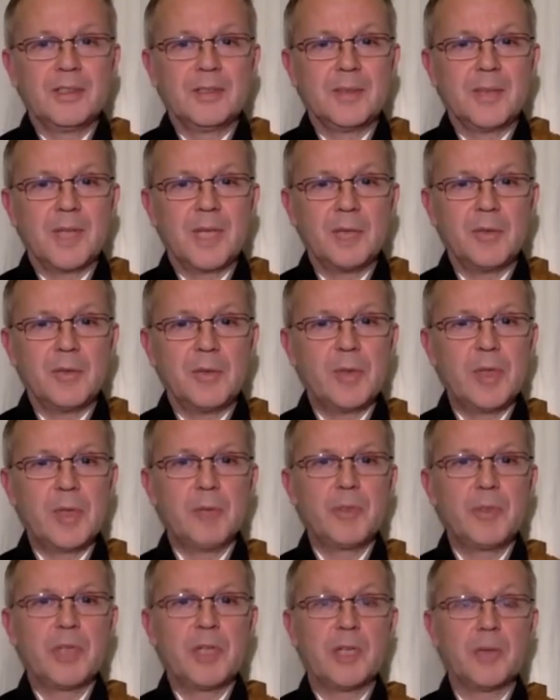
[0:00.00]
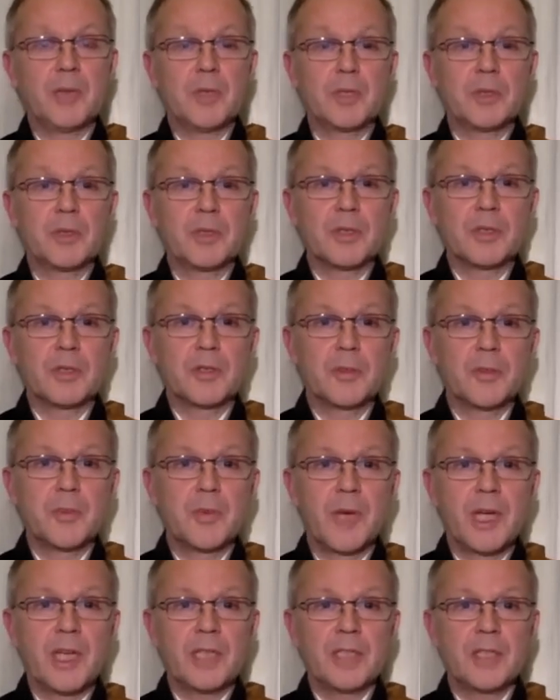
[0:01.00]
I remember I was uh,
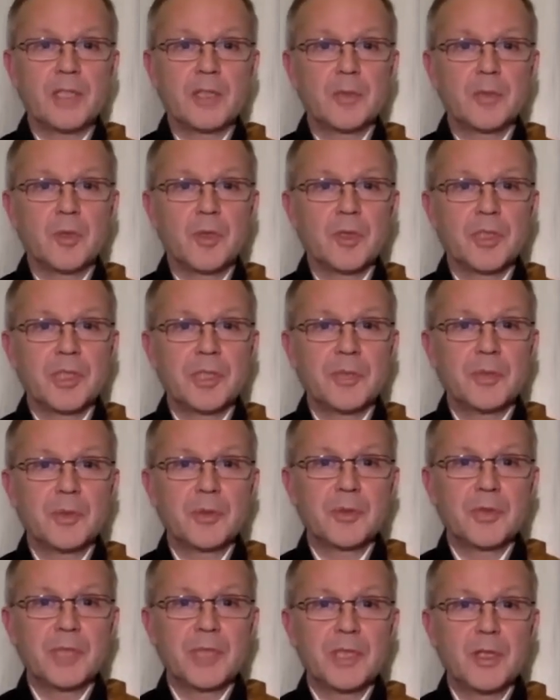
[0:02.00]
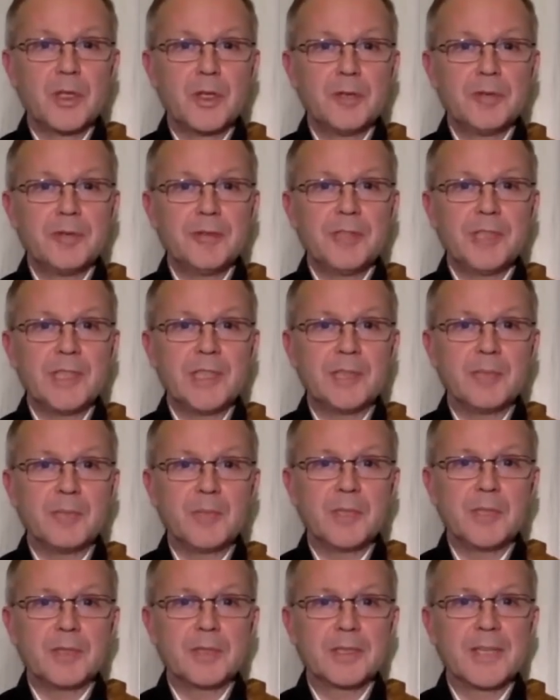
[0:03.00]
surprised that Roshi would drink coffee
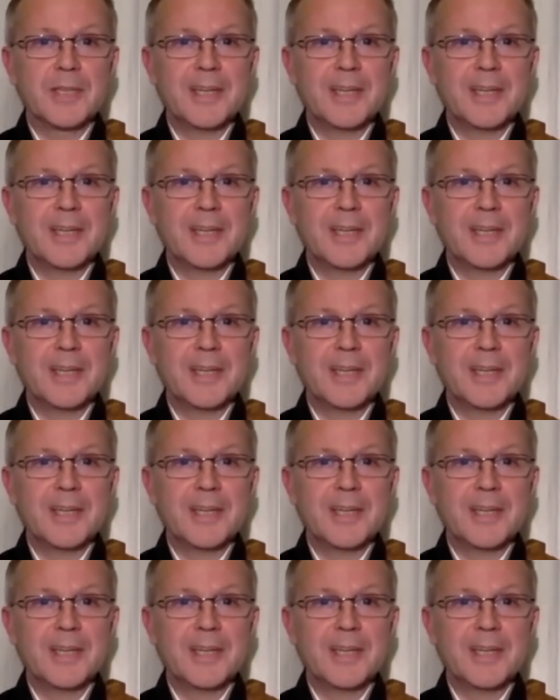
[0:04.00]
because